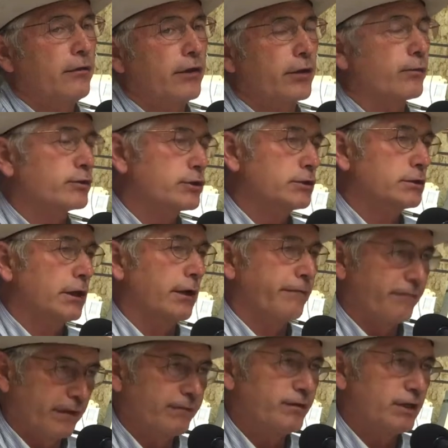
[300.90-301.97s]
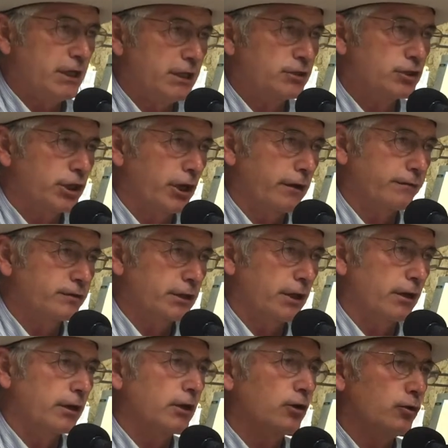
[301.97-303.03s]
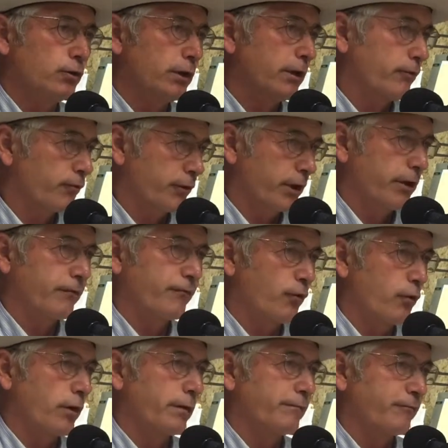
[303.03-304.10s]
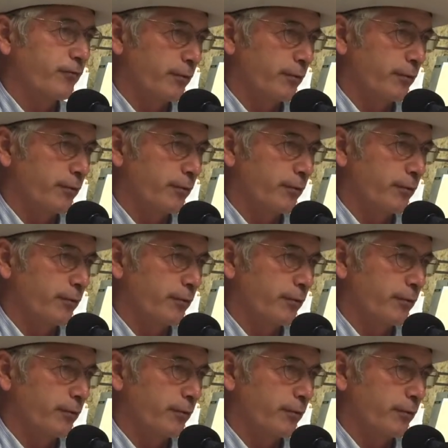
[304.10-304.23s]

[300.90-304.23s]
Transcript: there was 15 sheriffs there, including 3 or 4 of them